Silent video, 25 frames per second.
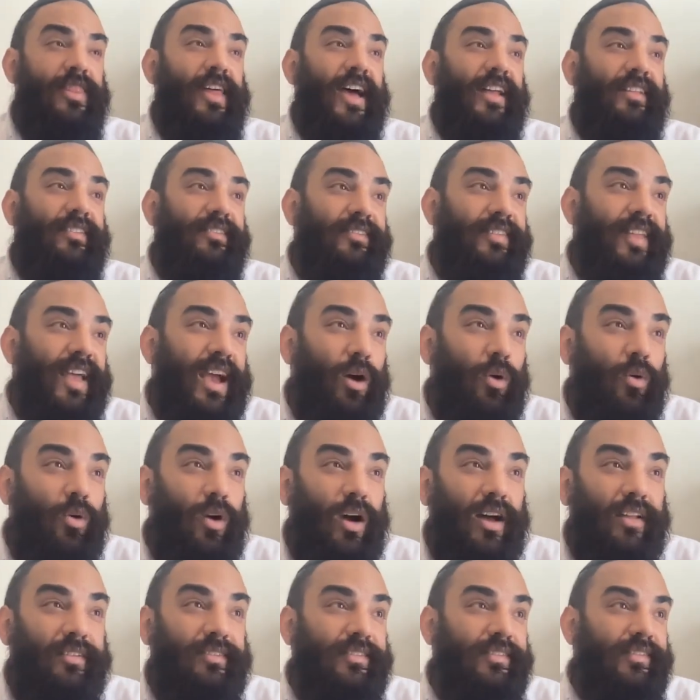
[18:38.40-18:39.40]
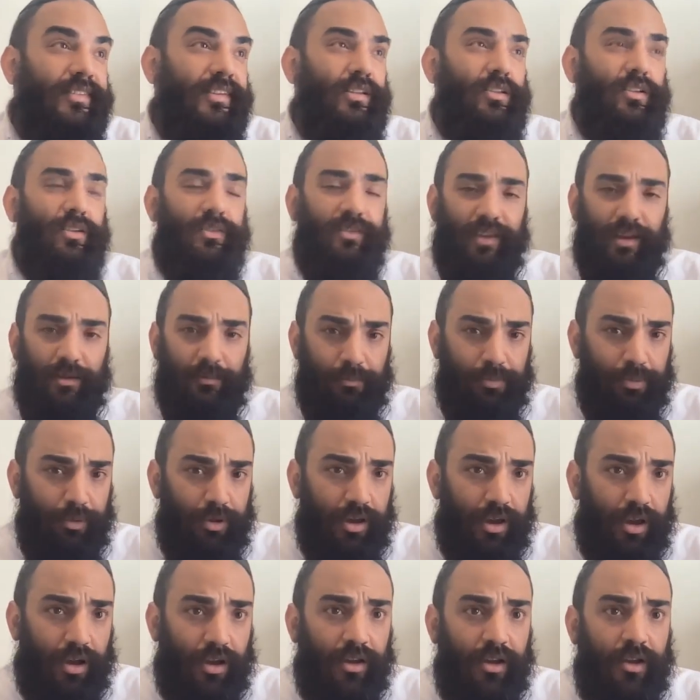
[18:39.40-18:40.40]
that's now Atzilus and
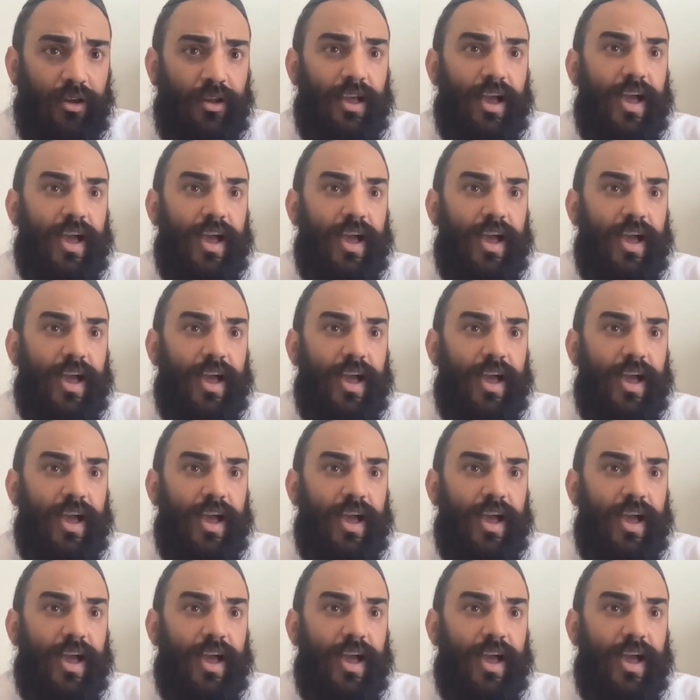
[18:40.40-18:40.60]
Bria.